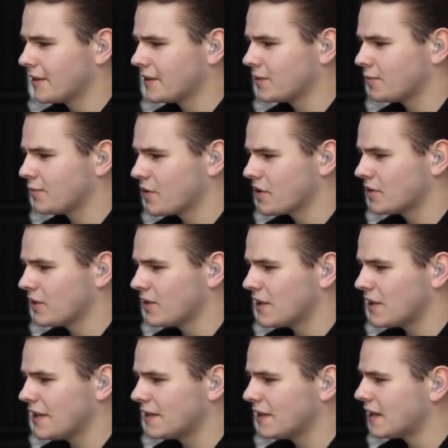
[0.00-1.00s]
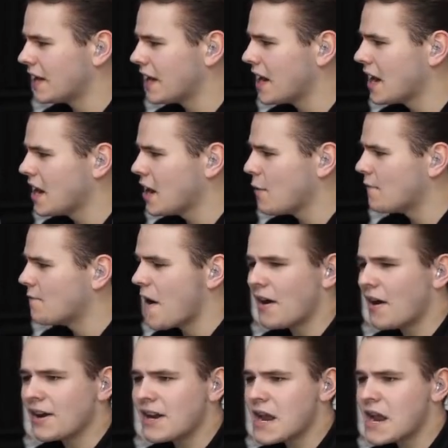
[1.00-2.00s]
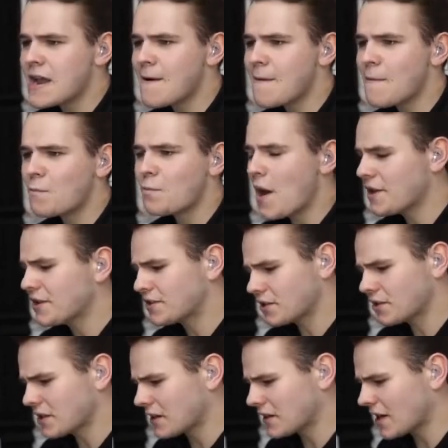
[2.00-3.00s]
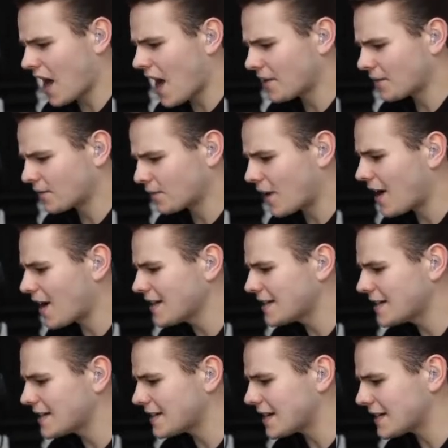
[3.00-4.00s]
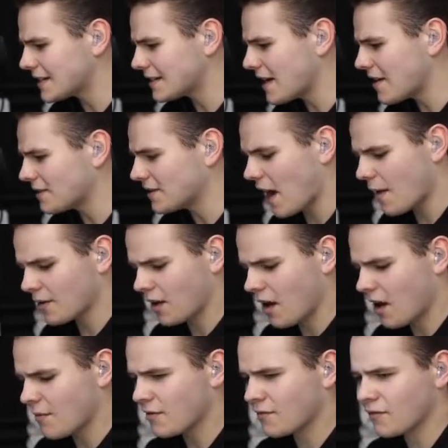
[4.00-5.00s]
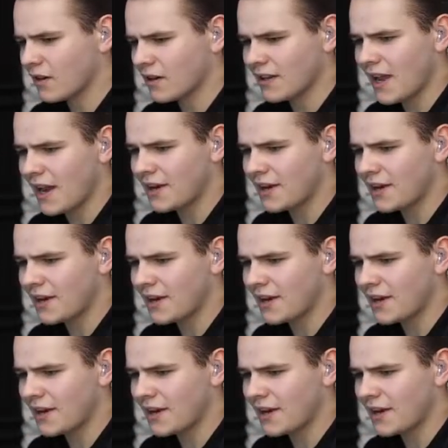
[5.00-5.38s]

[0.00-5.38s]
This, we're still in the very western side of France. It's now time to come in for a